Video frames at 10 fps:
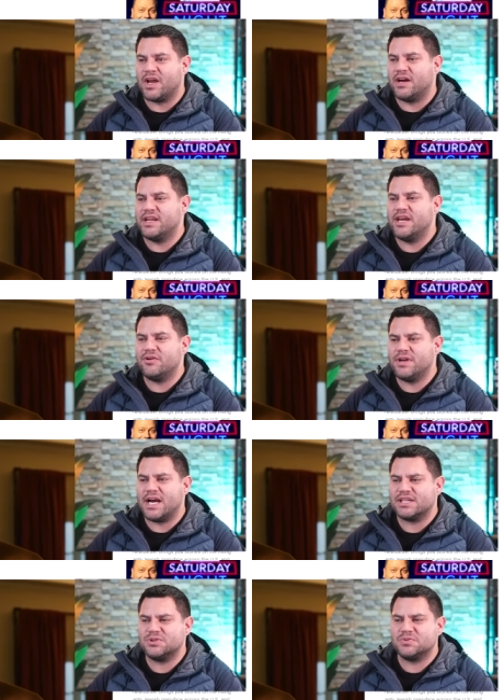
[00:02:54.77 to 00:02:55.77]
on
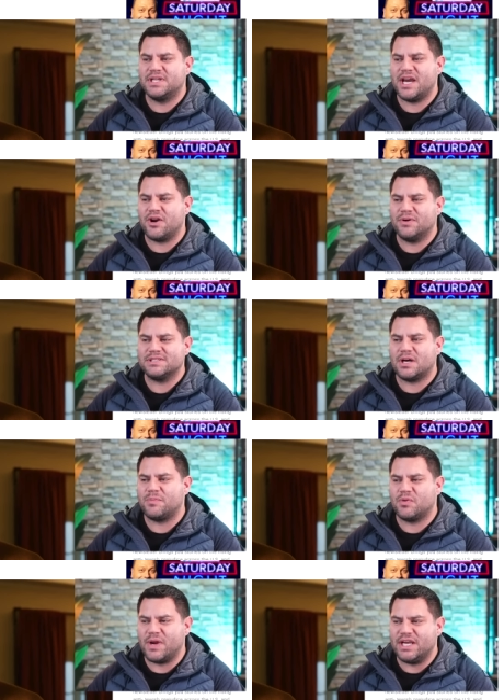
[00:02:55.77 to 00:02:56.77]
international terrorist
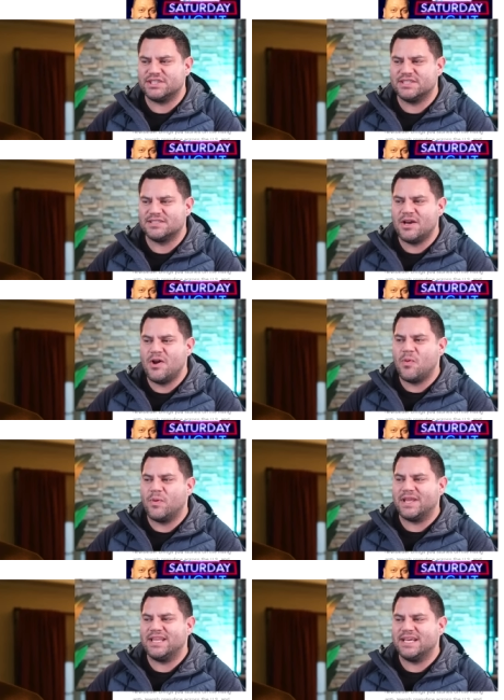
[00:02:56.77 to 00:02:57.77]
operations
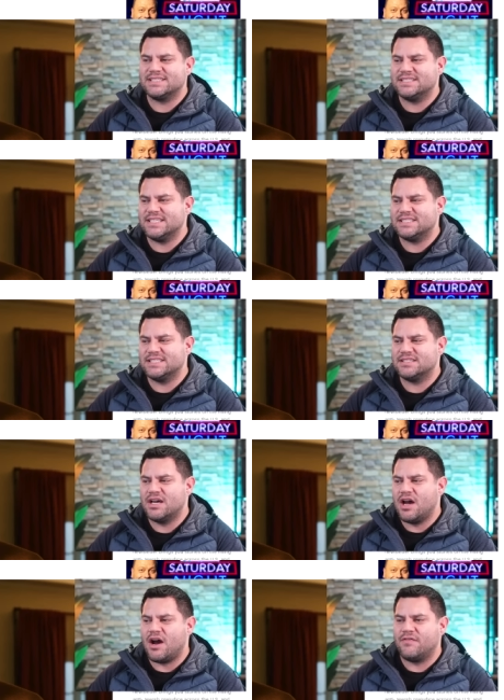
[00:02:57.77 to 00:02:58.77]
with the assistance
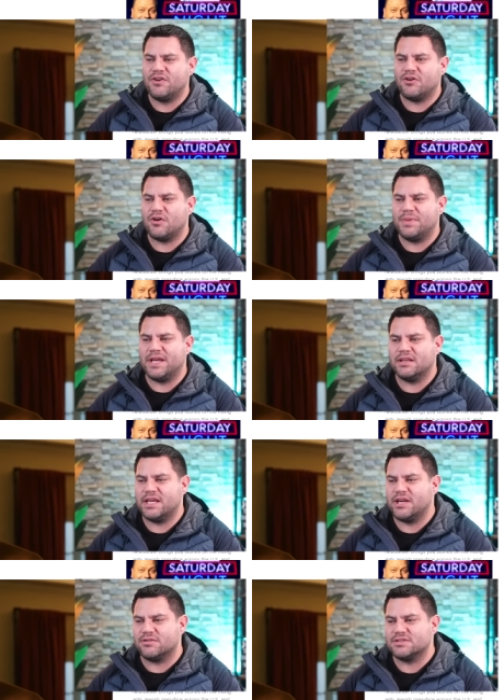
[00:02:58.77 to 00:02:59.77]
of European
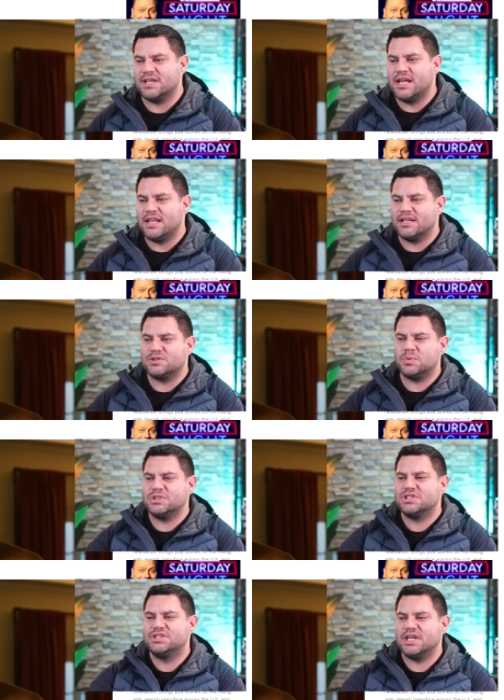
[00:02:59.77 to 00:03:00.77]
leaders. This
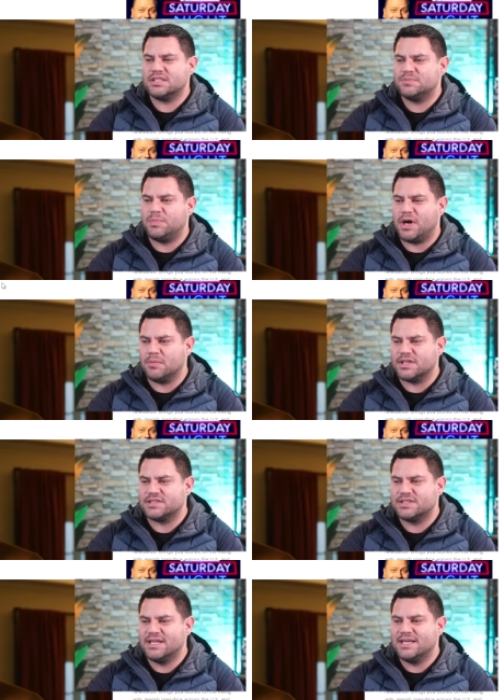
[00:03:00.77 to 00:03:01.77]
was just
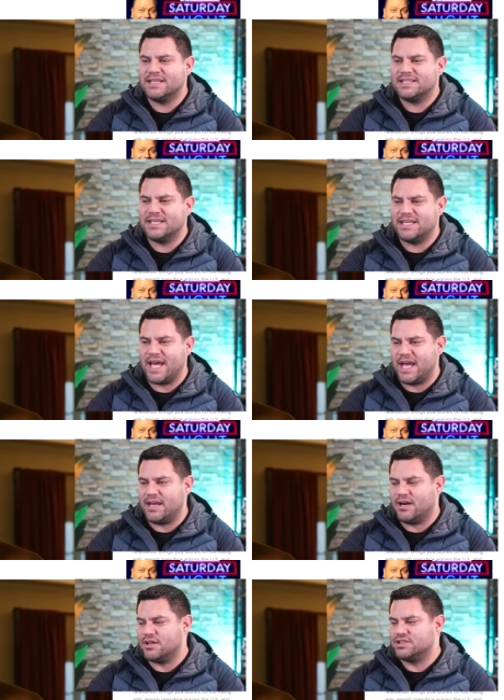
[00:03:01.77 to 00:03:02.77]
published today
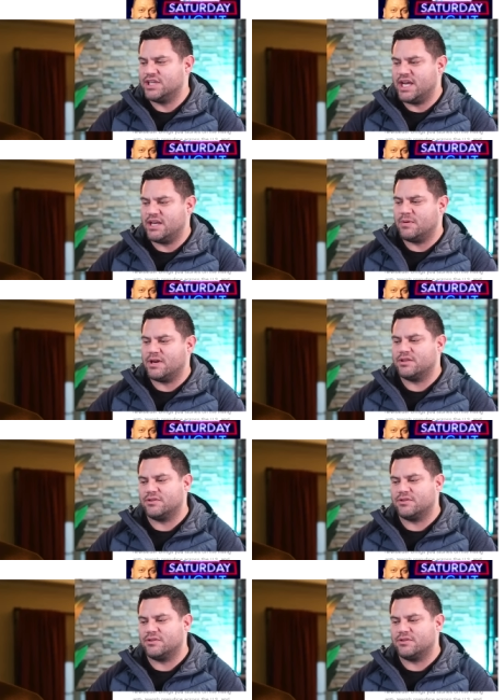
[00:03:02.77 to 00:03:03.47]
on January